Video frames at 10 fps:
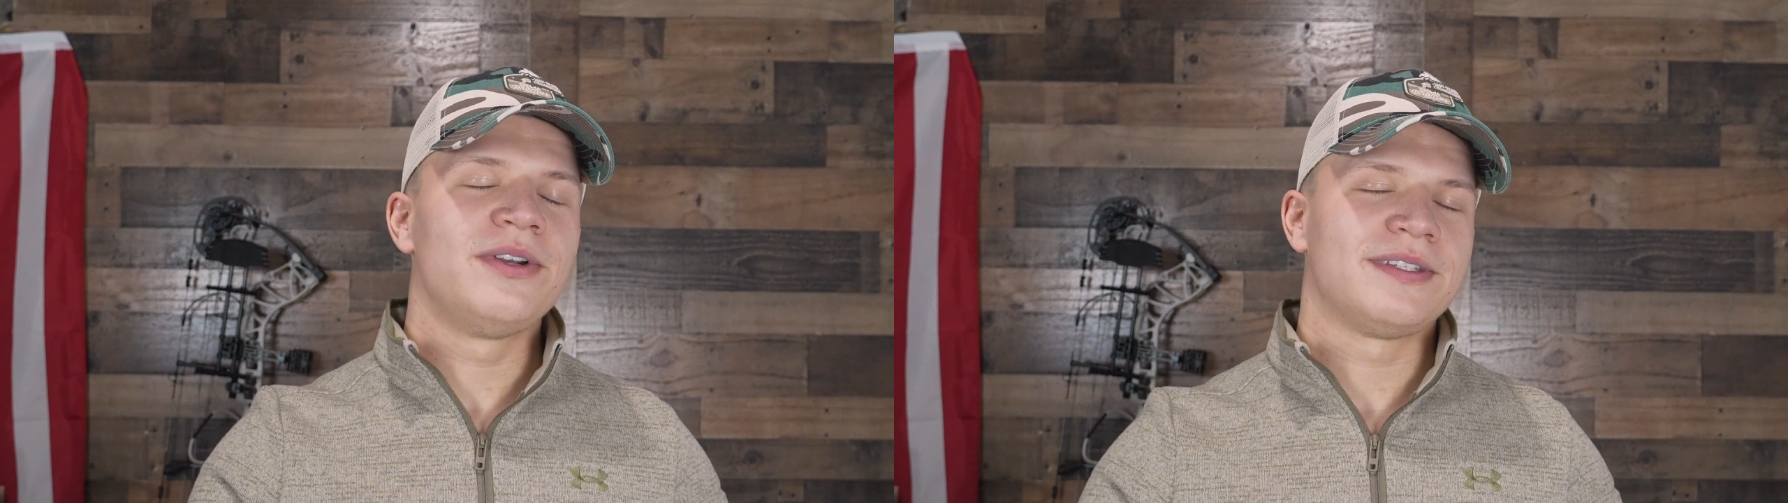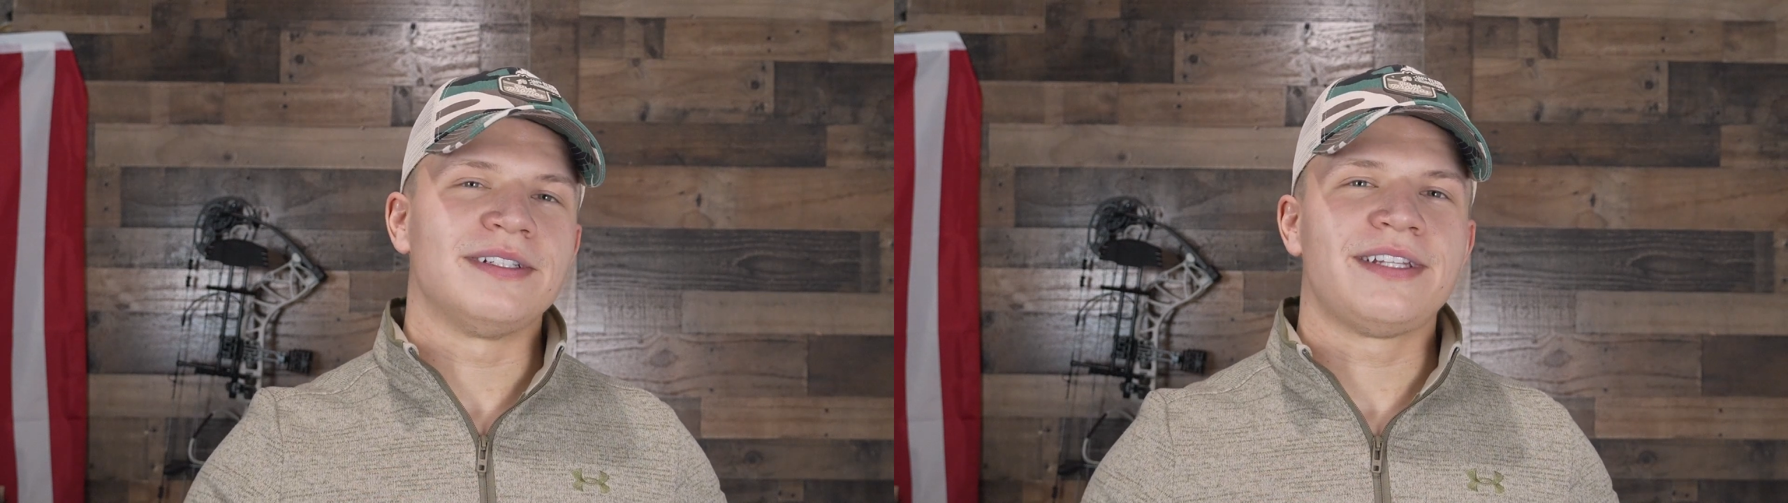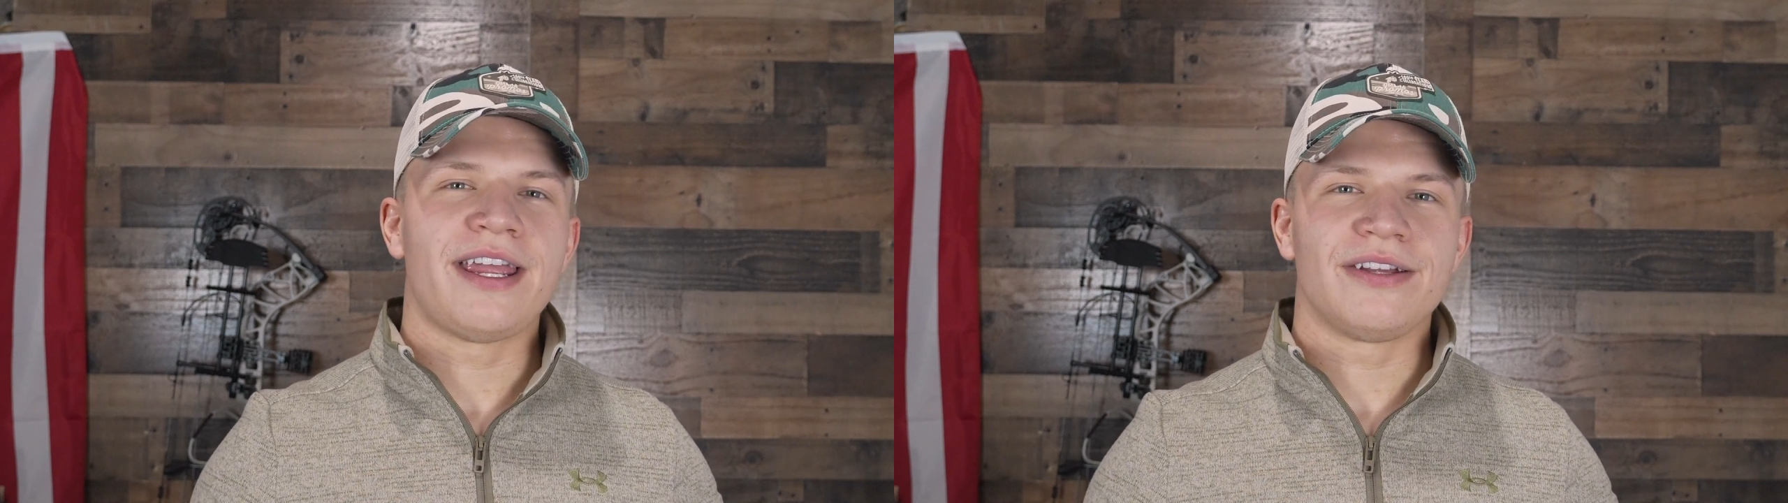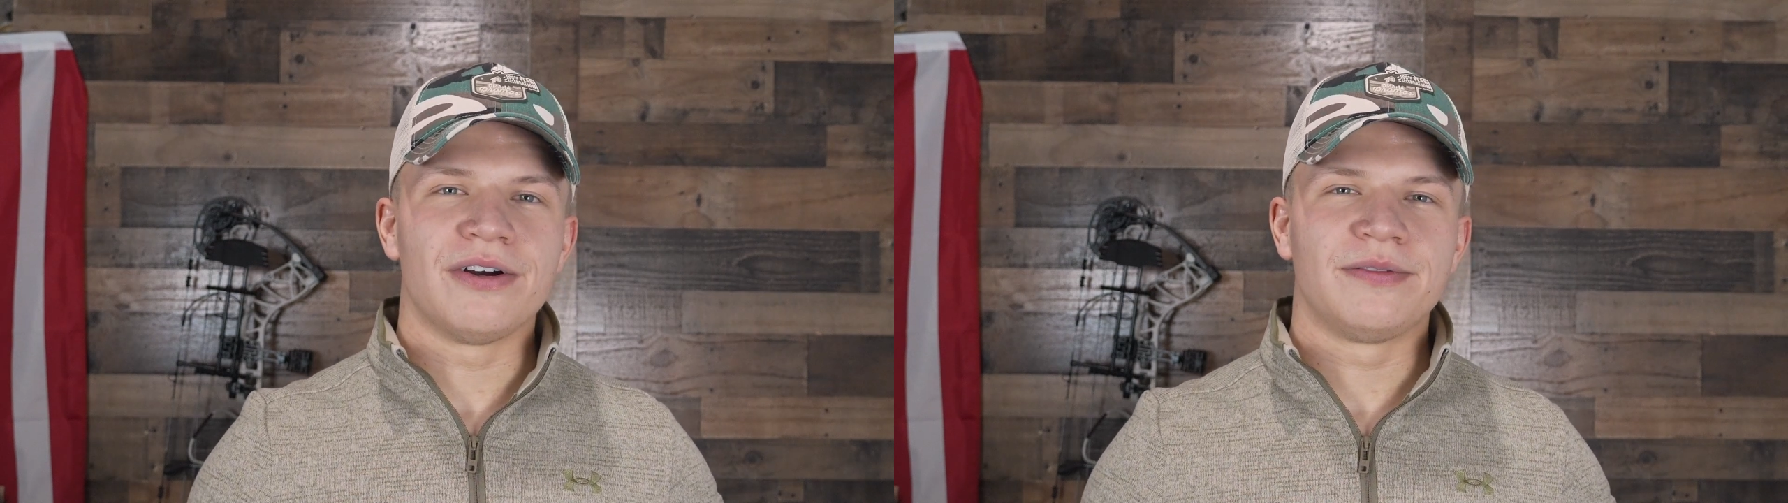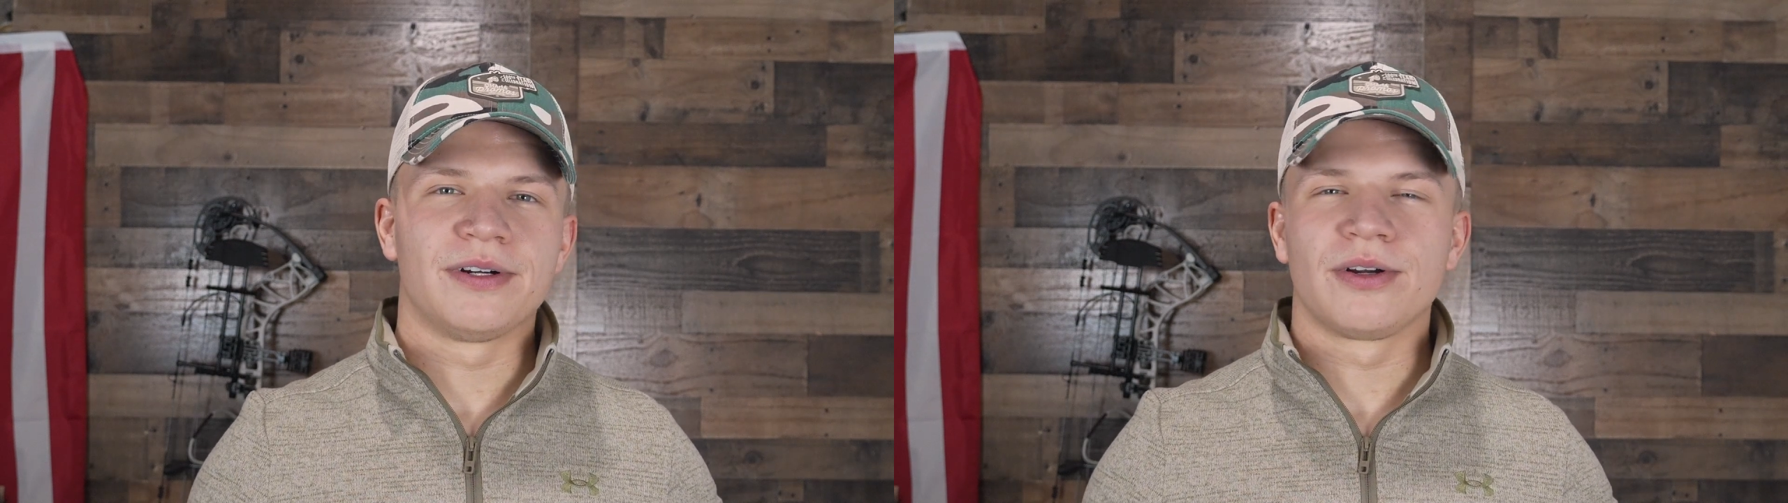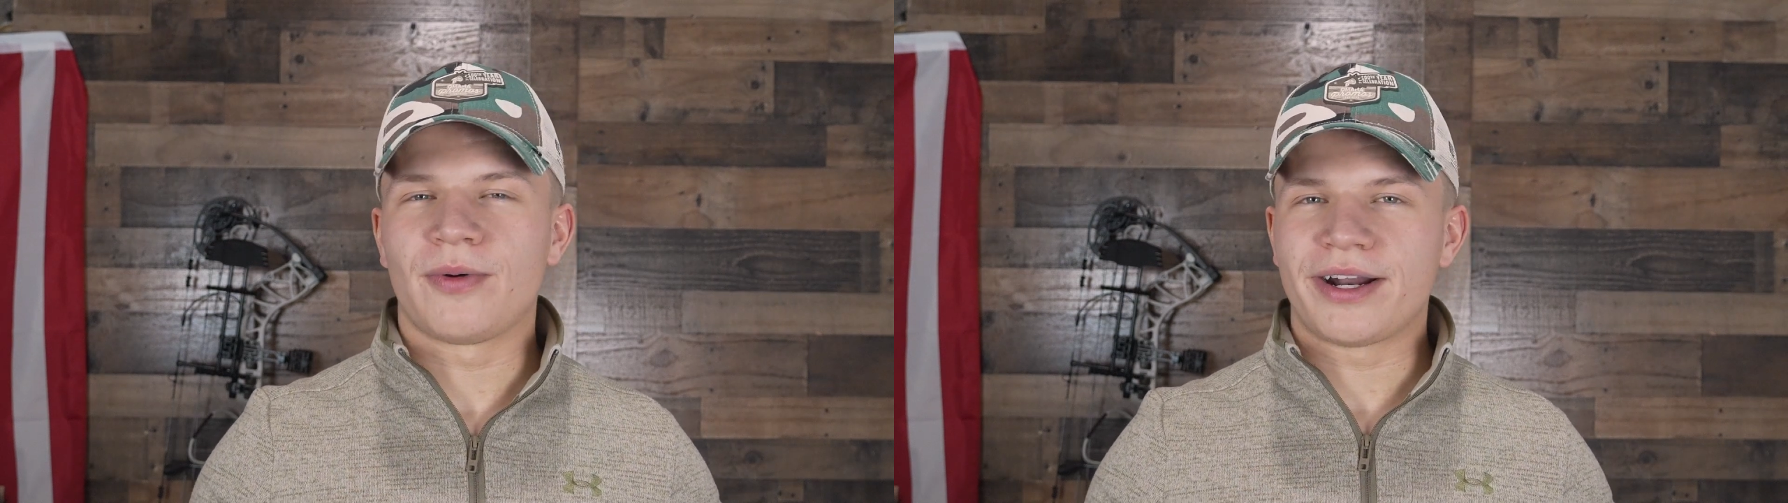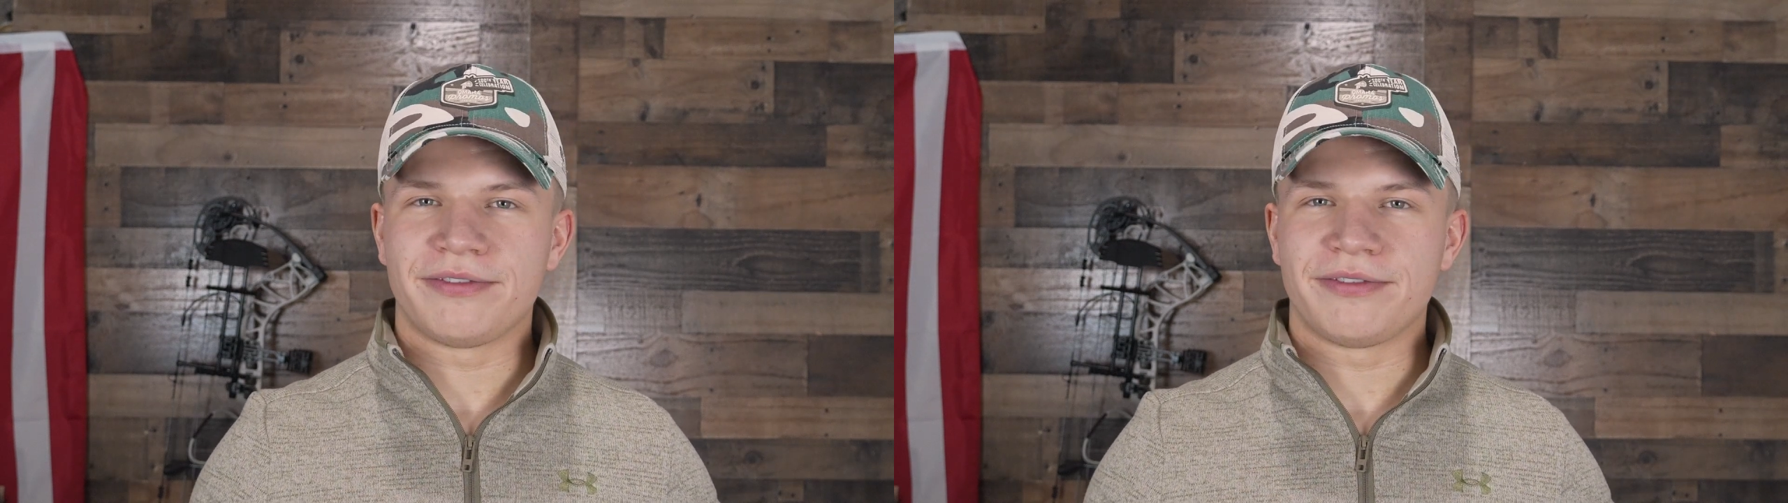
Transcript: doesn't take over quite